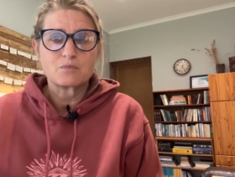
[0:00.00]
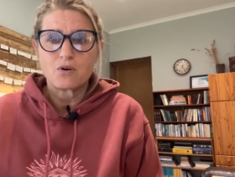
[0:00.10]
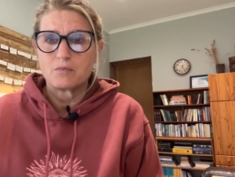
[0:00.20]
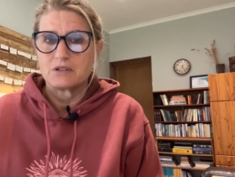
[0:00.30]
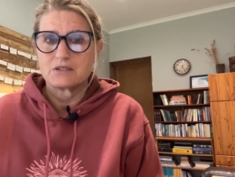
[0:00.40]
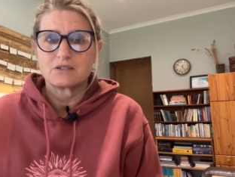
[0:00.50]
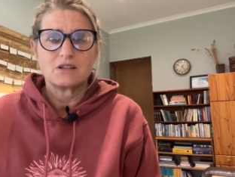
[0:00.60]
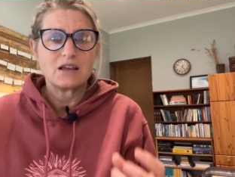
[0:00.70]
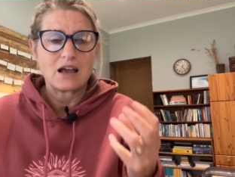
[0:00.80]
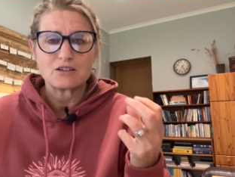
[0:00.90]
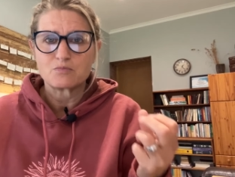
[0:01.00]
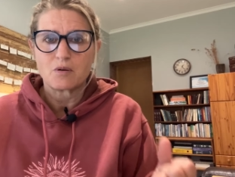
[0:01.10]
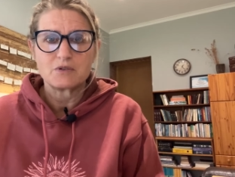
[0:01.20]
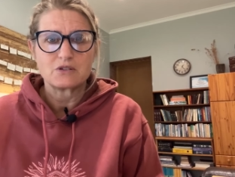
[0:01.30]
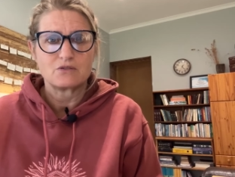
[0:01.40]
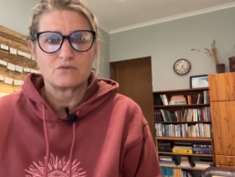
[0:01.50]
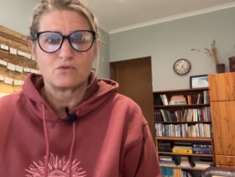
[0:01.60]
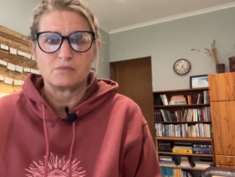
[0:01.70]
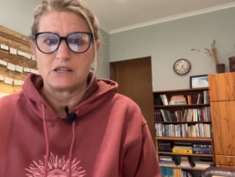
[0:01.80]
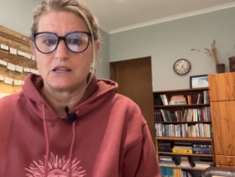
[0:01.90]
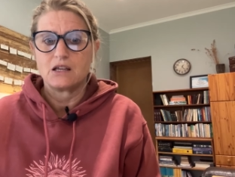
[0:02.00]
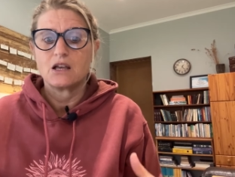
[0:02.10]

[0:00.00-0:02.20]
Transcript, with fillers: promised. He has promises for me.